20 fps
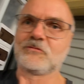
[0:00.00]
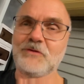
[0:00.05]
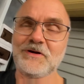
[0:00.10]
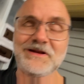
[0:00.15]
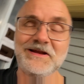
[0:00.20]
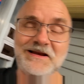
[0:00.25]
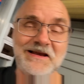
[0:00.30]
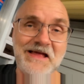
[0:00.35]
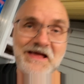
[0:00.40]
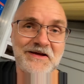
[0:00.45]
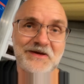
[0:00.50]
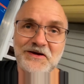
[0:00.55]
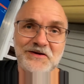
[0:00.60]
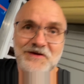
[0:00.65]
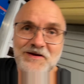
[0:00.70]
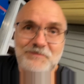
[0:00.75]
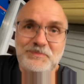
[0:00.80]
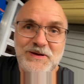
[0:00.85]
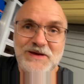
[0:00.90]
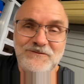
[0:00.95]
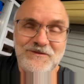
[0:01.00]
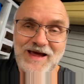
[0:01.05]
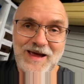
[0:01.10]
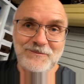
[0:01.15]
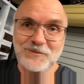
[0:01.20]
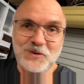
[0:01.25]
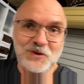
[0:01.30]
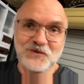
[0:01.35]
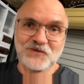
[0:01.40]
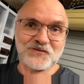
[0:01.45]
Really like in a
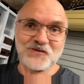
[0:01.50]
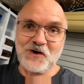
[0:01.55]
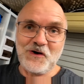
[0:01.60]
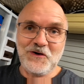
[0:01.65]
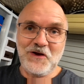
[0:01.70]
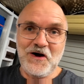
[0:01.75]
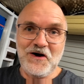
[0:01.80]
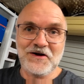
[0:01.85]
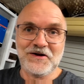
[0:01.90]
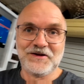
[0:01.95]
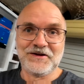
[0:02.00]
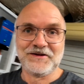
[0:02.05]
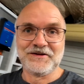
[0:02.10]
PWM controller.